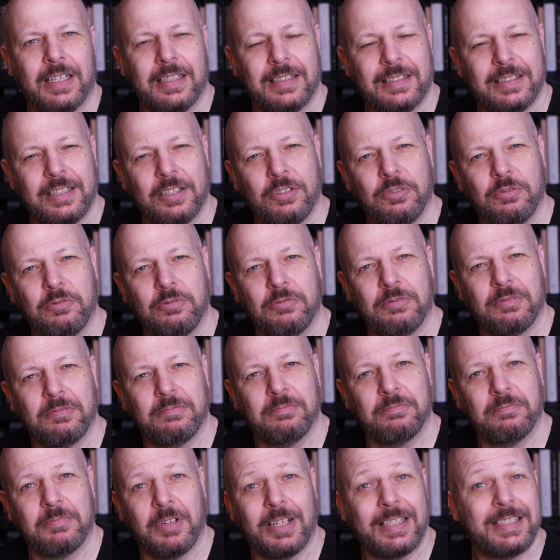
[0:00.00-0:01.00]
Until
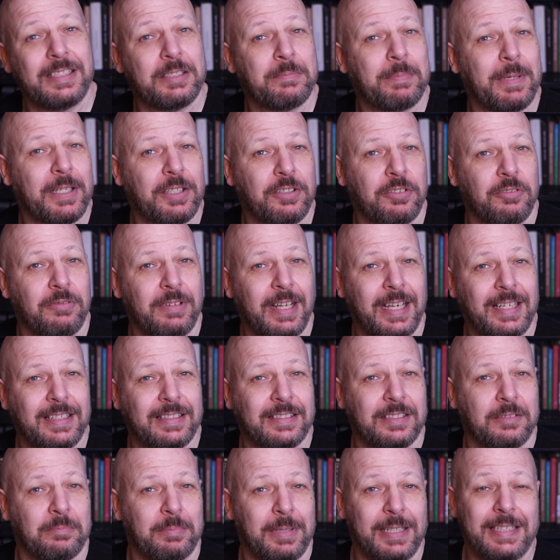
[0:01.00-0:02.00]
I speak to you
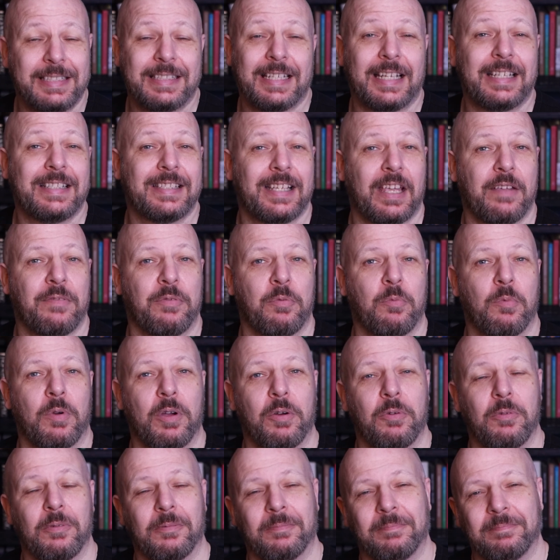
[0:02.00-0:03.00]
next, please stay safe and
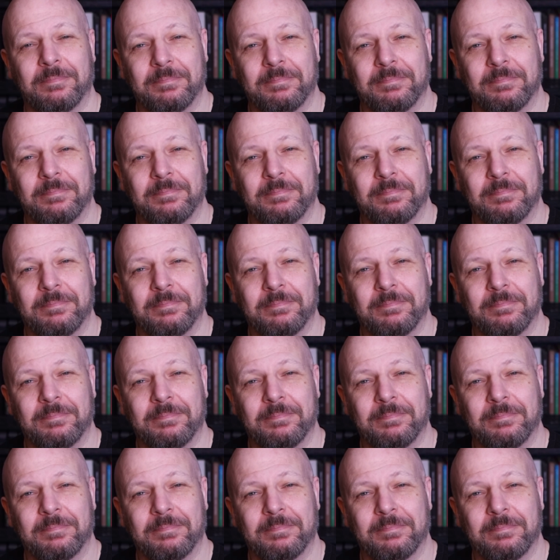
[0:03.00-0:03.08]
well.